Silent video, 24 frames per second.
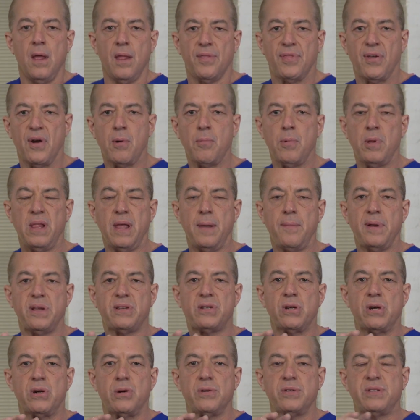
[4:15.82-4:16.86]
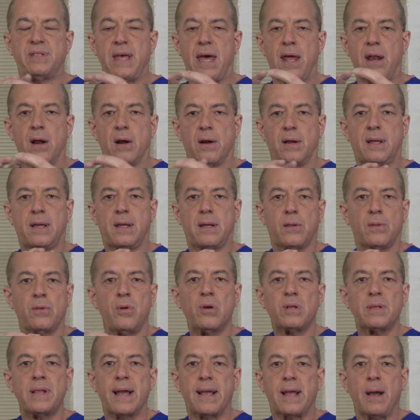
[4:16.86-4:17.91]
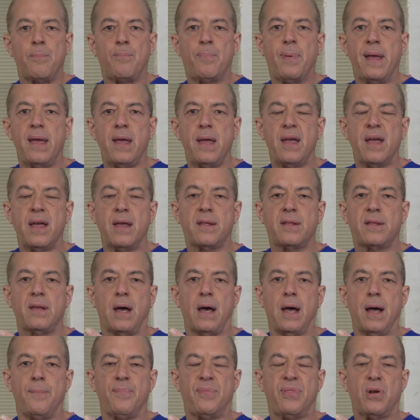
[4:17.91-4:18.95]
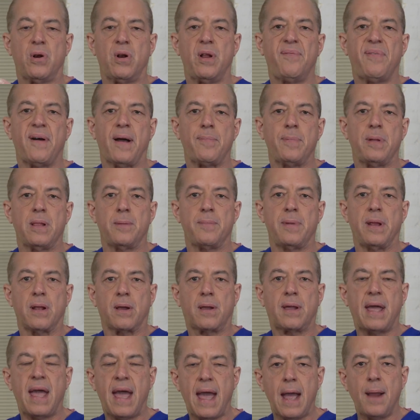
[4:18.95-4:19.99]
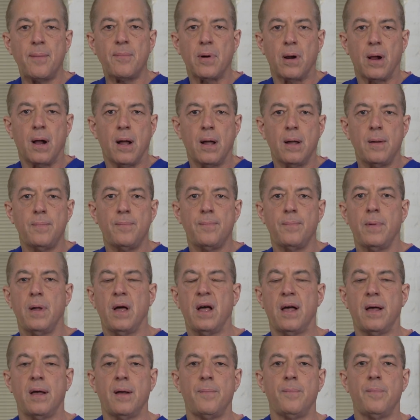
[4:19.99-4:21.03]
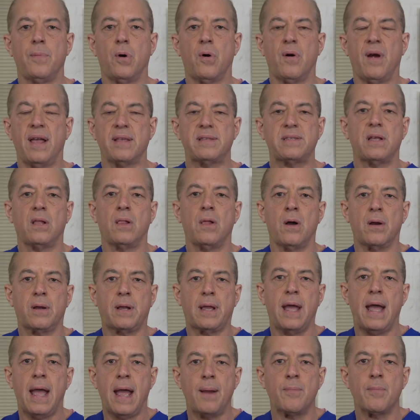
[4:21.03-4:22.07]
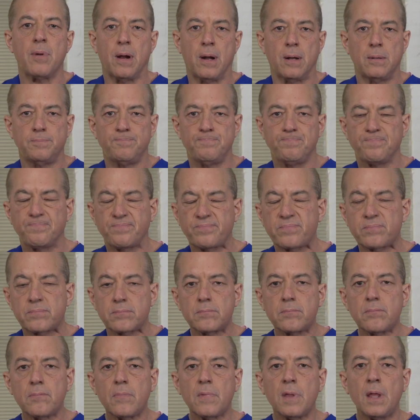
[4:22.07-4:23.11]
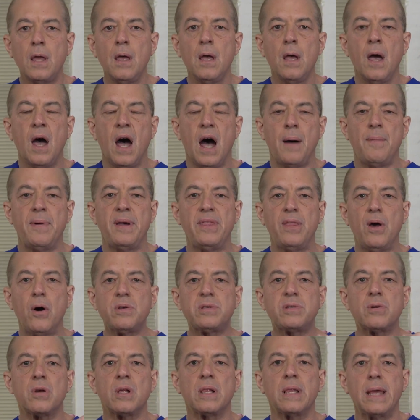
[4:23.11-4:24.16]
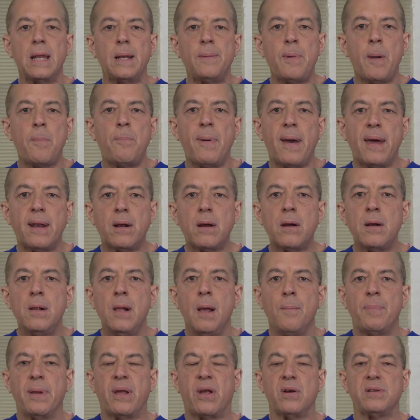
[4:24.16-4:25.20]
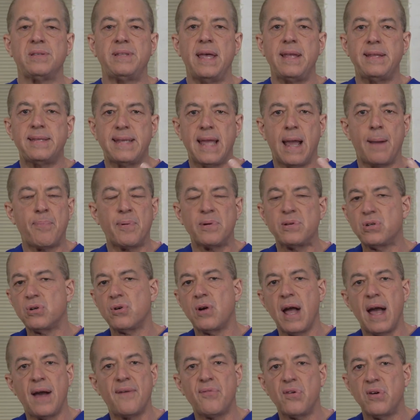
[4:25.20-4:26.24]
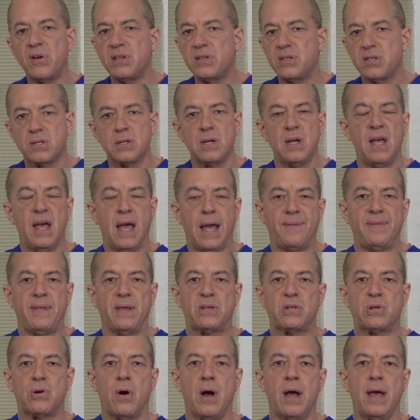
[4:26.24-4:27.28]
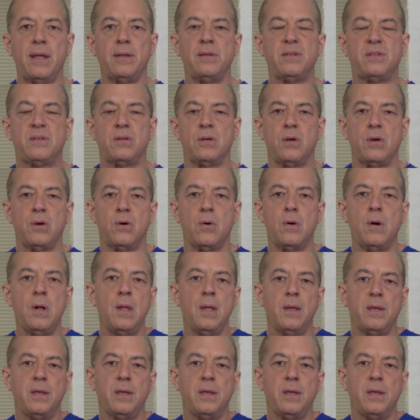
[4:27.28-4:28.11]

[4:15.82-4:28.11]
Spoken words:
thermal imagers that look like a big 35 millimeter camera or SLR camera. And those are a little bit better because they temperature average, and they try and you